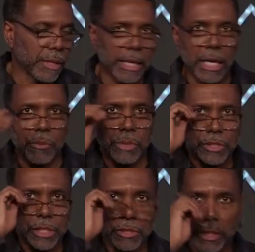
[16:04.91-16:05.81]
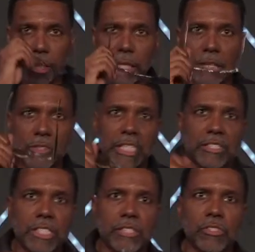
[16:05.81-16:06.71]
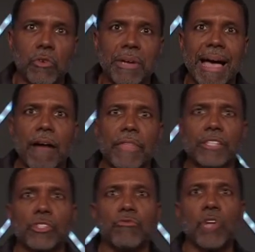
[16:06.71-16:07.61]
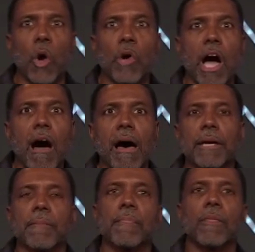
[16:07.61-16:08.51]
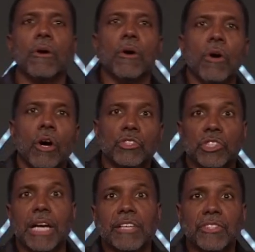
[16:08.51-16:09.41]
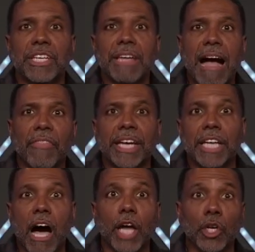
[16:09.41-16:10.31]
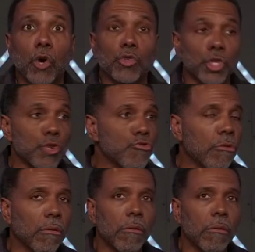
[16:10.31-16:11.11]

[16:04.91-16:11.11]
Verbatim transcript: I like what he says in the NLT. He says, So now that you know God, or should I say now that God knows you,